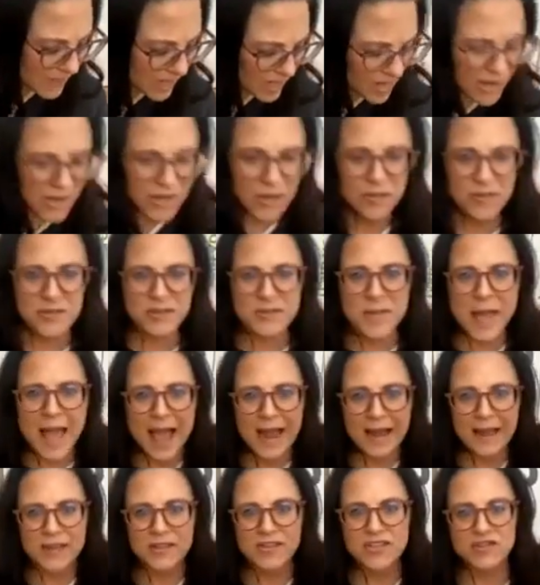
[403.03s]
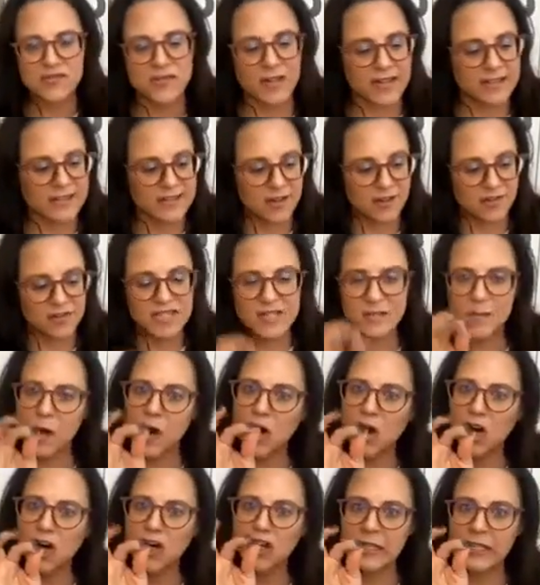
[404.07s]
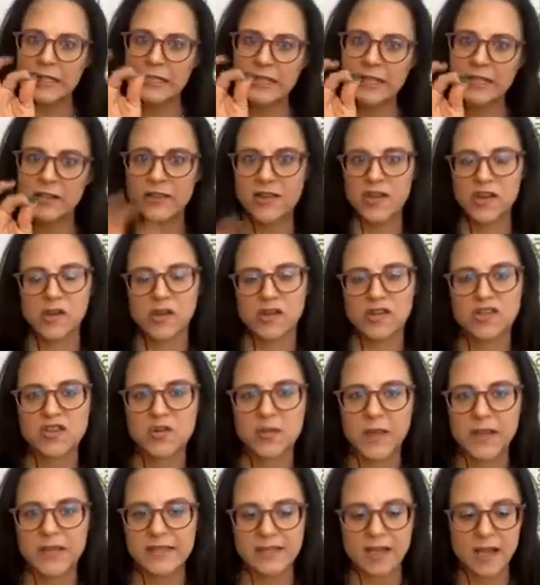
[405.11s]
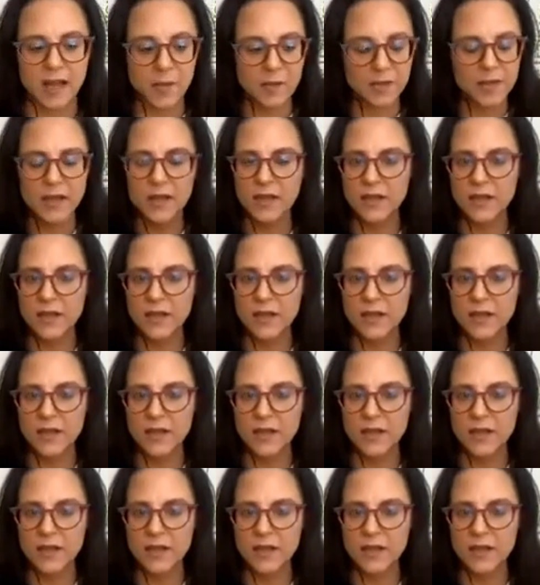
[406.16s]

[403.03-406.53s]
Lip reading: there's packaged treats that are small and little that you can squeeze up.